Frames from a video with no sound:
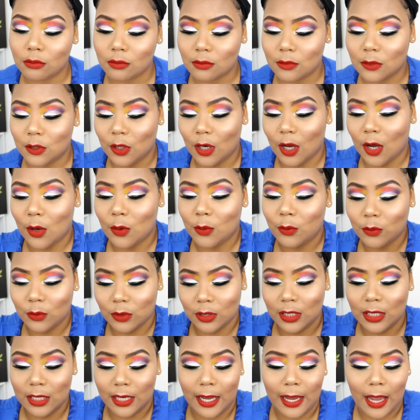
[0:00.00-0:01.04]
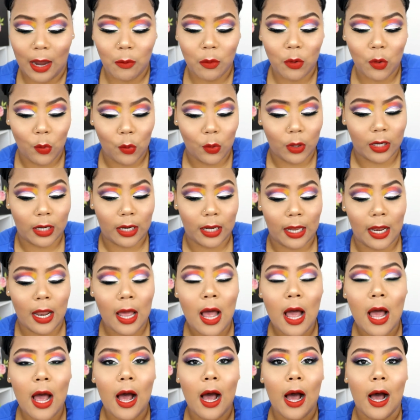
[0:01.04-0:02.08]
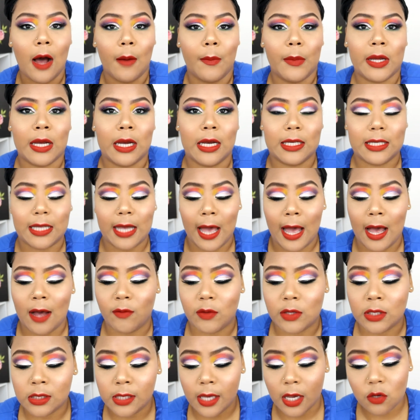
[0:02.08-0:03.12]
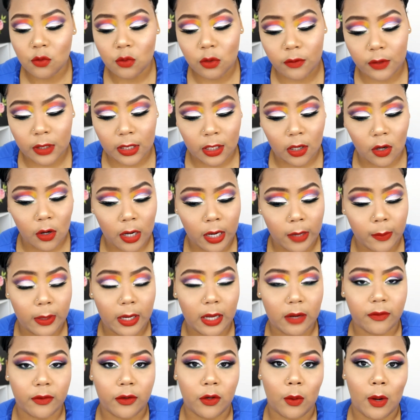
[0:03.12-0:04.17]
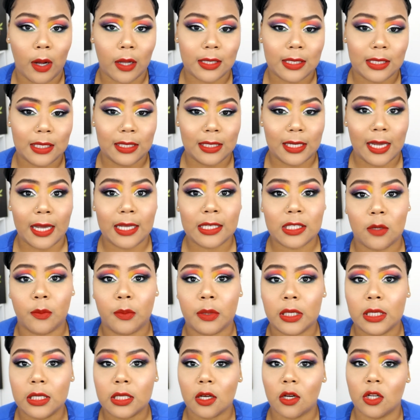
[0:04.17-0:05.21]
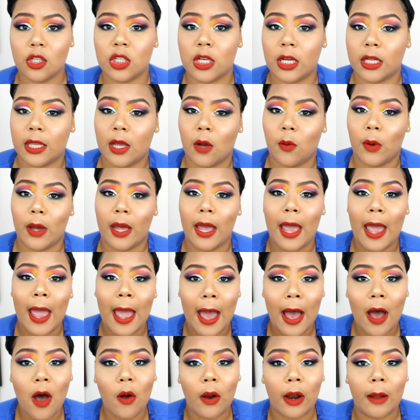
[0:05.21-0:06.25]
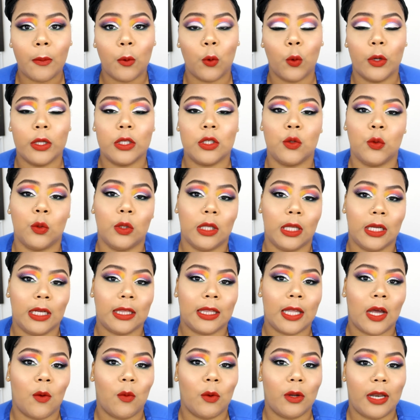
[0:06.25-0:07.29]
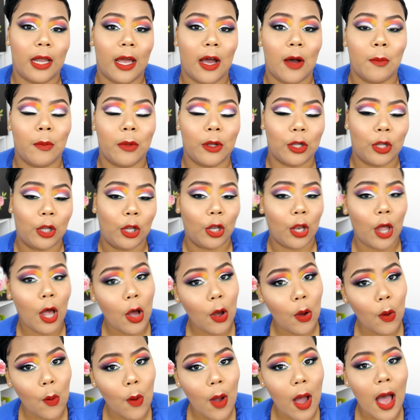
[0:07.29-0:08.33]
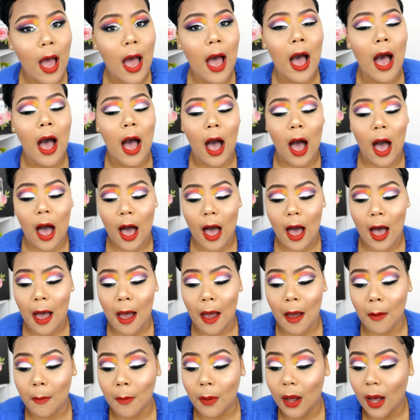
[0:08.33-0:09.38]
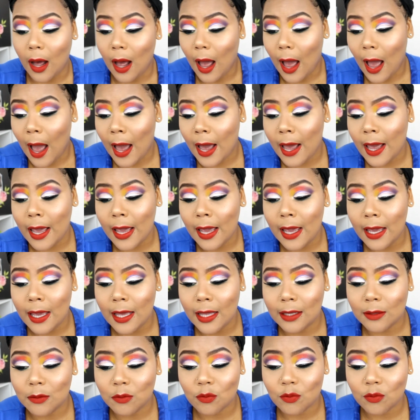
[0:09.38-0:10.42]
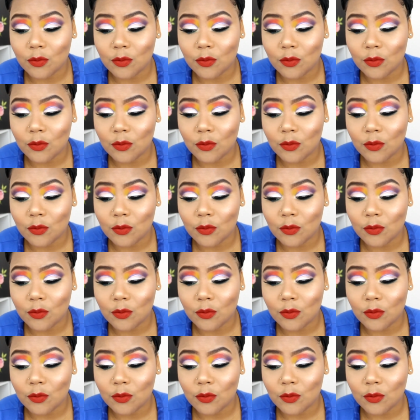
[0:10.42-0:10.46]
than the day I recorded it, because I have a scheduled video coming out for you all today. So please go check that one out. I'm going to link that one down below. I